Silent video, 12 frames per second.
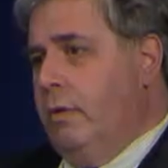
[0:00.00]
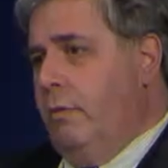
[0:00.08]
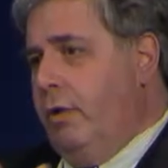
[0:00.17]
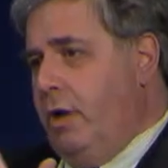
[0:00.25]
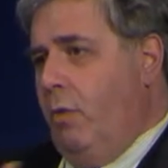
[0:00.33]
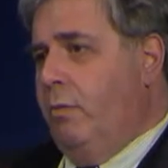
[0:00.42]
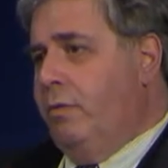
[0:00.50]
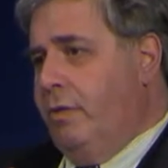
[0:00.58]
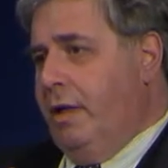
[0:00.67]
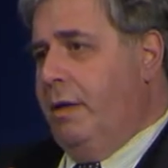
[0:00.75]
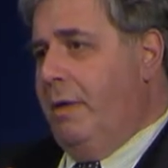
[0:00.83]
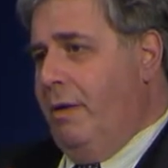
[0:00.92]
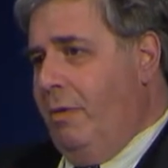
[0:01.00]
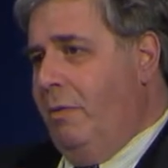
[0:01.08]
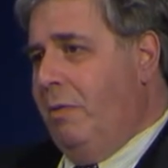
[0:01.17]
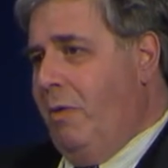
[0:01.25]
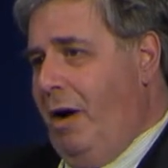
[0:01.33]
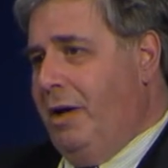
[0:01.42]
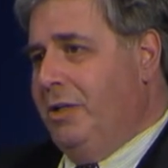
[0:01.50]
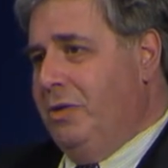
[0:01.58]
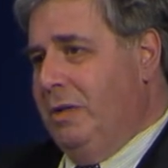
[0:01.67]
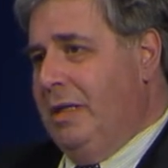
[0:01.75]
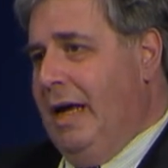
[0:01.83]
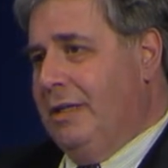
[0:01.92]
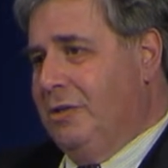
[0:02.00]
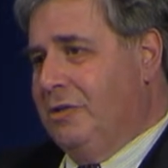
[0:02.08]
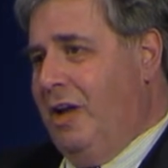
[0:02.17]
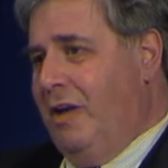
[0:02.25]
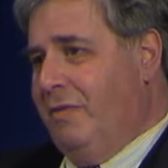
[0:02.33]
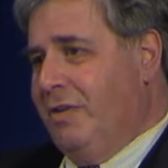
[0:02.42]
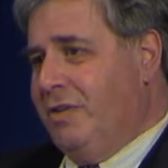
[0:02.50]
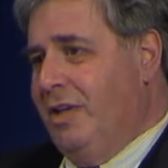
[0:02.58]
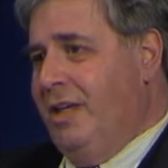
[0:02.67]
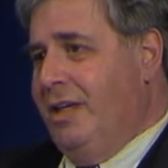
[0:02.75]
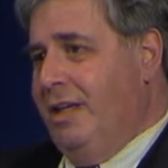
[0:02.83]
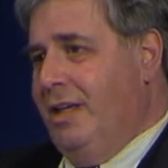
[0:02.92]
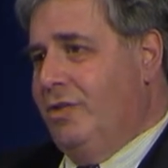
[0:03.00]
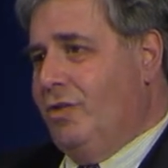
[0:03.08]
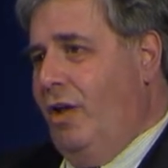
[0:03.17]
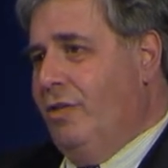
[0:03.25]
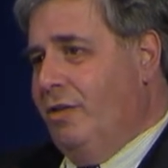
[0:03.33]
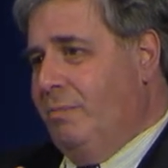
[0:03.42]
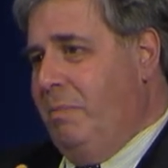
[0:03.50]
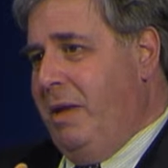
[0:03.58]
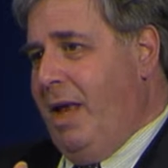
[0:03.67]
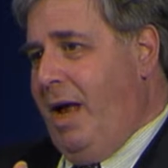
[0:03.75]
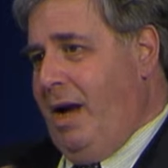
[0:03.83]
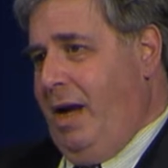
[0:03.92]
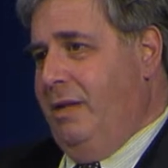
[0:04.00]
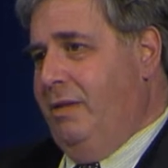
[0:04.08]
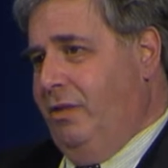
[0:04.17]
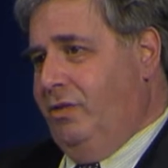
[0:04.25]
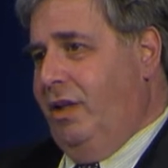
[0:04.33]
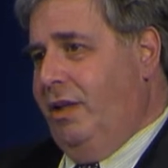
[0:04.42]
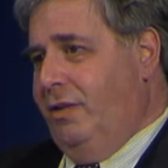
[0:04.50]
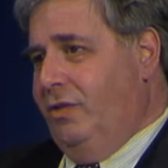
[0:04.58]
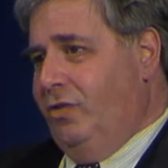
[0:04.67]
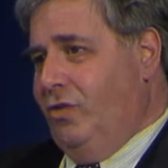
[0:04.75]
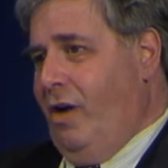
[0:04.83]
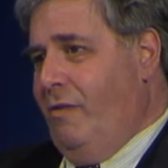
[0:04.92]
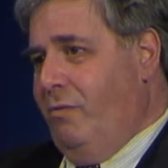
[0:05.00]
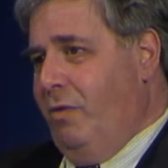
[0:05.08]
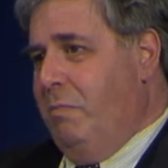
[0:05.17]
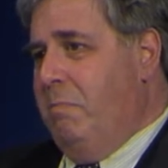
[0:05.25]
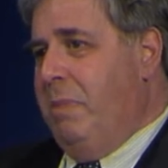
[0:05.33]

that we don't think about when we walk into a doctor's office is all this behind-the-scenes stuff with